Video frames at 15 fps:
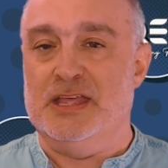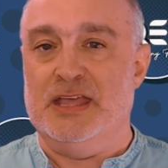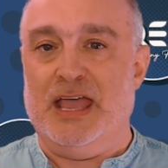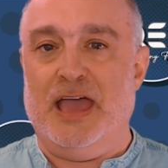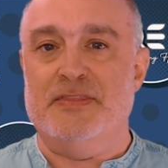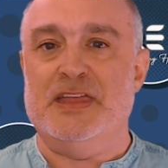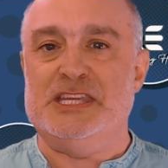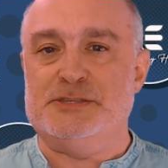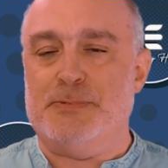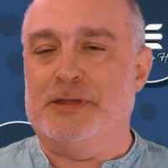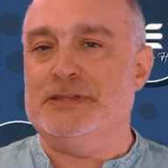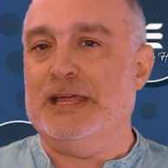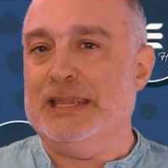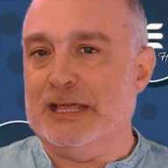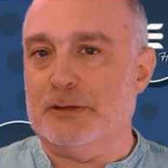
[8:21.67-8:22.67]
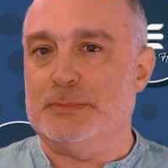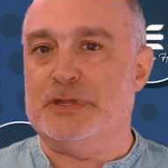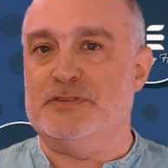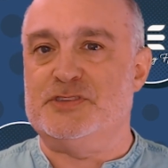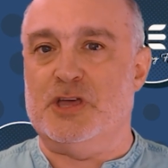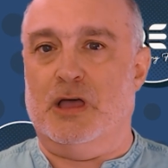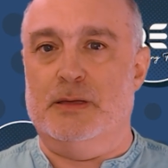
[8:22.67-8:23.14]
And then spending a little bit
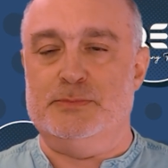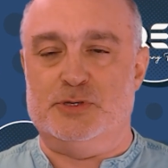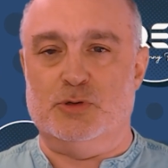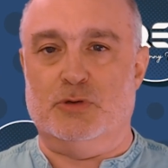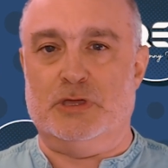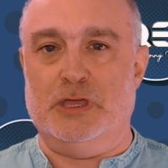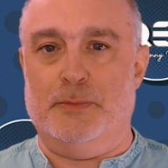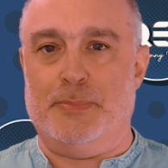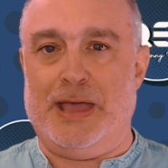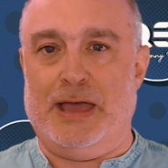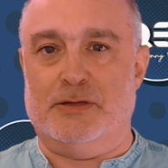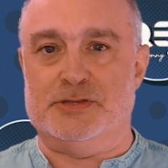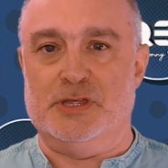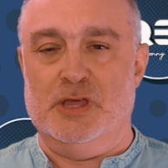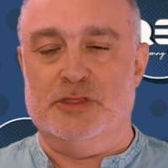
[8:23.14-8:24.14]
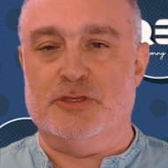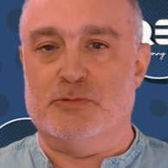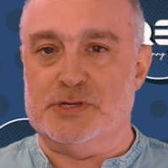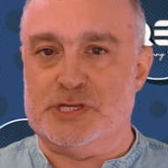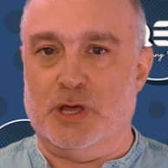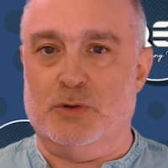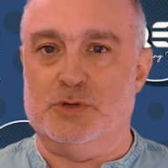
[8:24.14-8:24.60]
of time talking about the
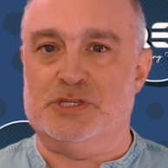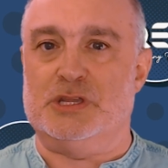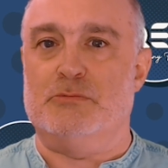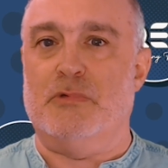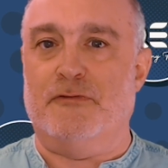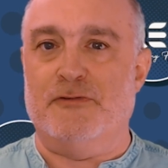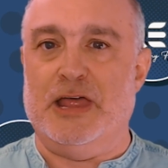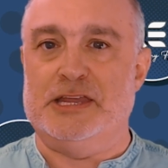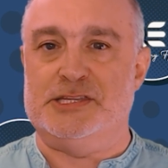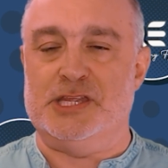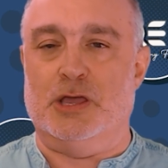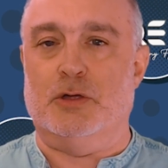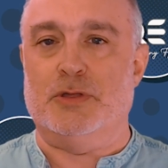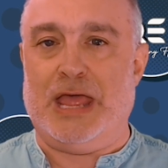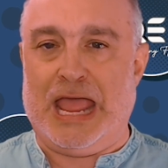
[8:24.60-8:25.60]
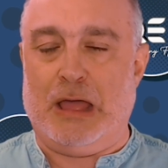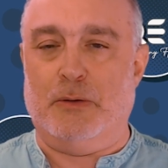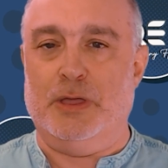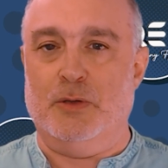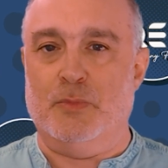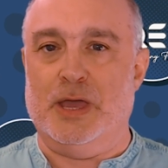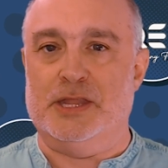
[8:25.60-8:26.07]
results and reflecting on how
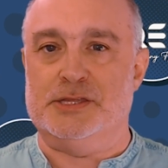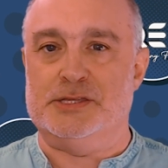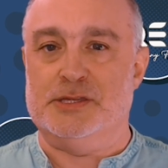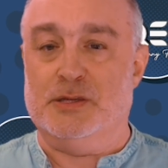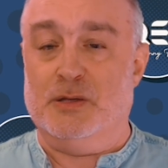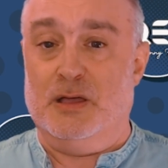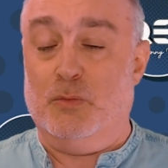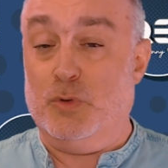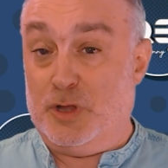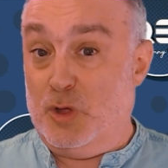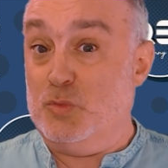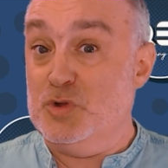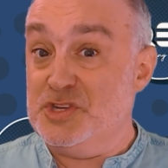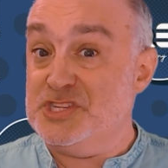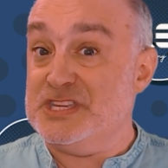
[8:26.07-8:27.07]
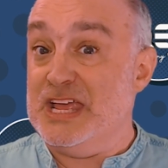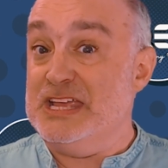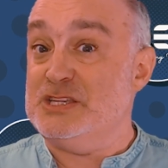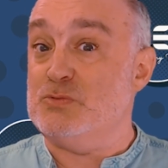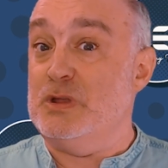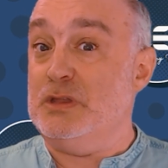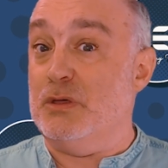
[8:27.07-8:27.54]
it went. What I would say
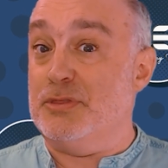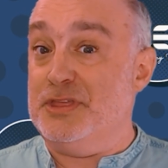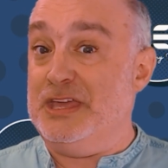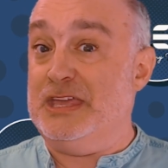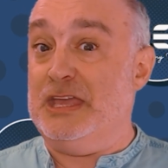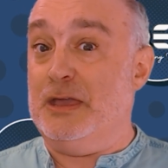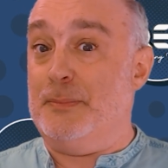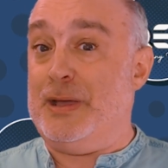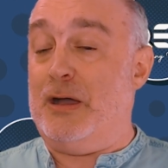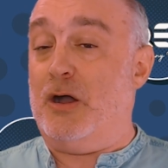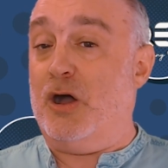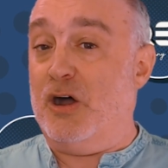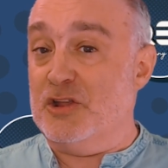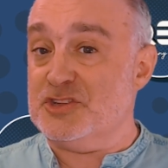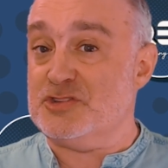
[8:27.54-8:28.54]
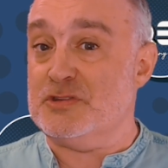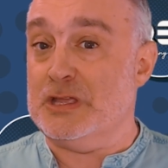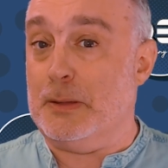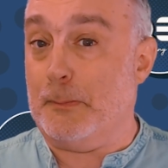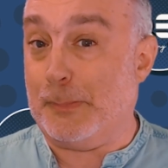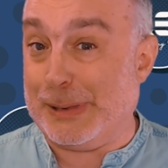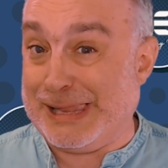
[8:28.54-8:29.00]
is when you're thinking about answering
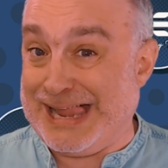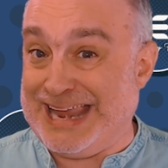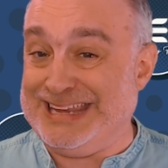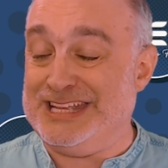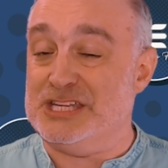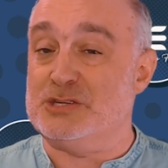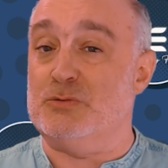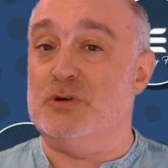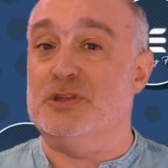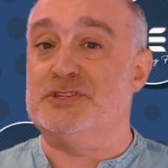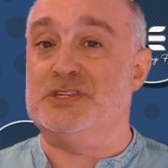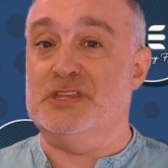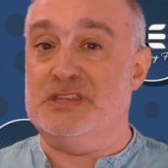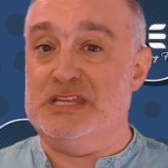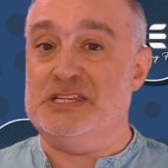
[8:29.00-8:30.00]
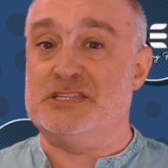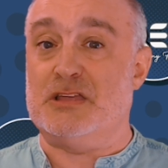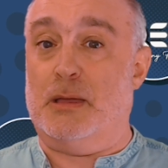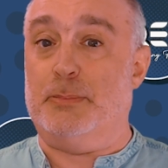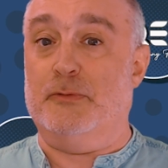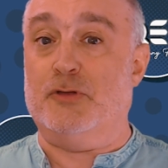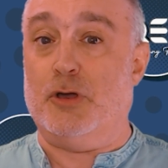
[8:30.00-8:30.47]
and planning to answer these
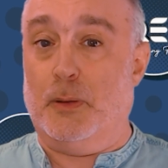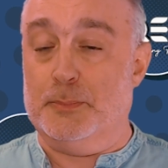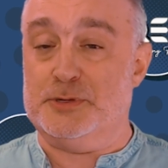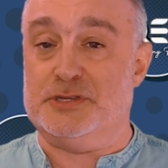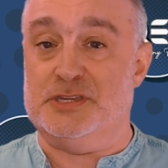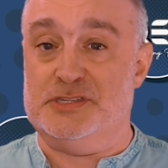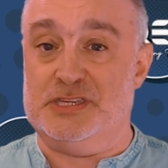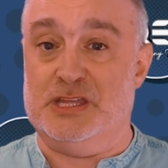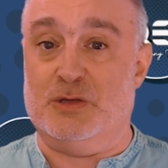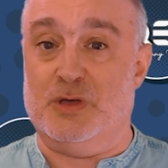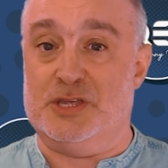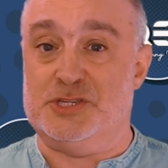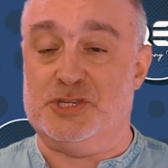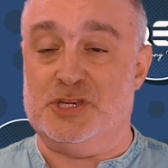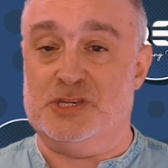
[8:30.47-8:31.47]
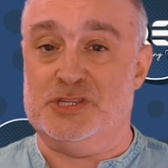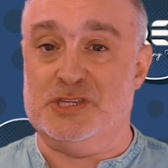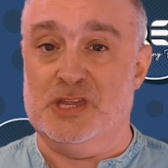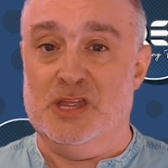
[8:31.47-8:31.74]
type of competency questions,